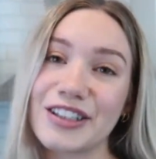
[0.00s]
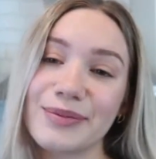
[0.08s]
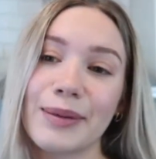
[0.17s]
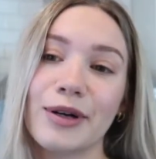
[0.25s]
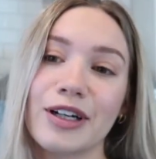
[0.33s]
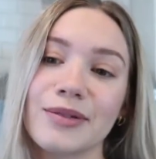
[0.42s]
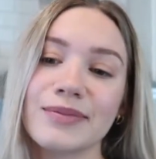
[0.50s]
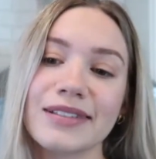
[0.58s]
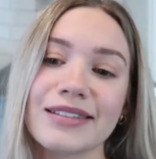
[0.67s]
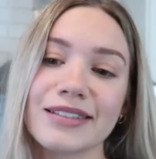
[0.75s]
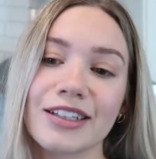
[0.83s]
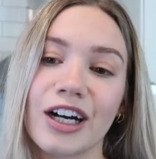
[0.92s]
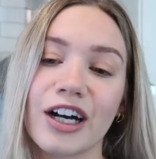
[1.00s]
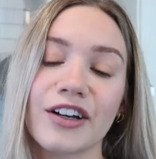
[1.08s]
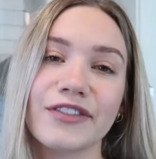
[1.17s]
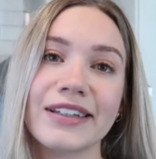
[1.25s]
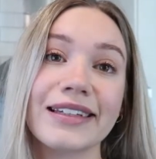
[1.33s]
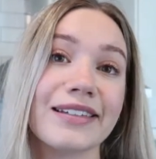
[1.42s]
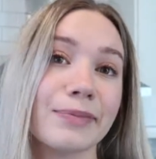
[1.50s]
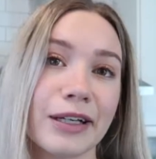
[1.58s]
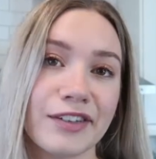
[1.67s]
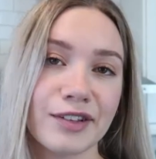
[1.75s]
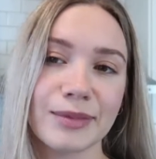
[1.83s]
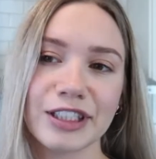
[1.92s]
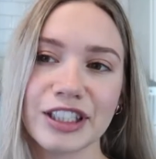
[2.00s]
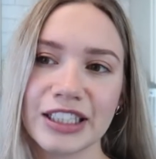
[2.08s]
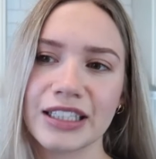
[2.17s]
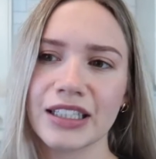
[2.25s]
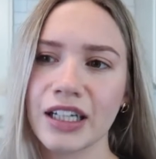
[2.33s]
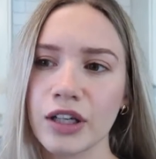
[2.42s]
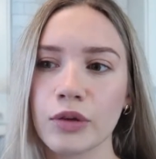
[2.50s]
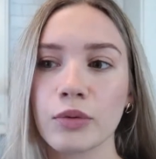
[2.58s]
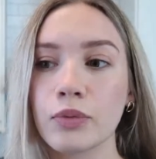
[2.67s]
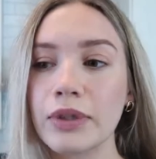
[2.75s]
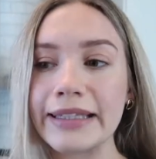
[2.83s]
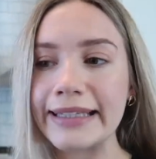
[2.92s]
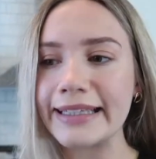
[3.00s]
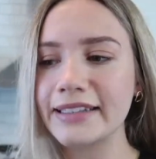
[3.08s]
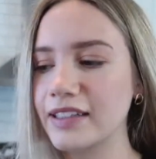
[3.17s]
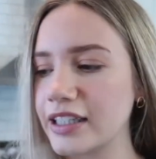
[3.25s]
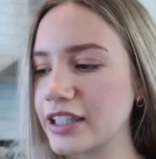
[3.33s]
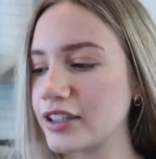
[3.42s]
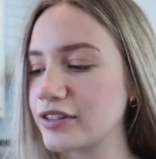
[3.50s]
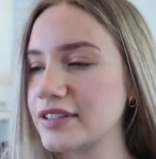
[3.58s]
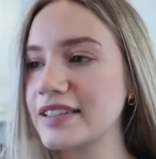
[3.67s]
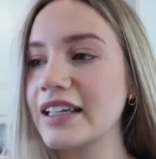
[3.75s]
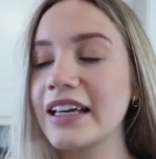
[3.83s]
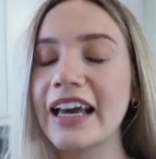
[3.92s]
use my mom's coffee espresso machine. Really easy to use.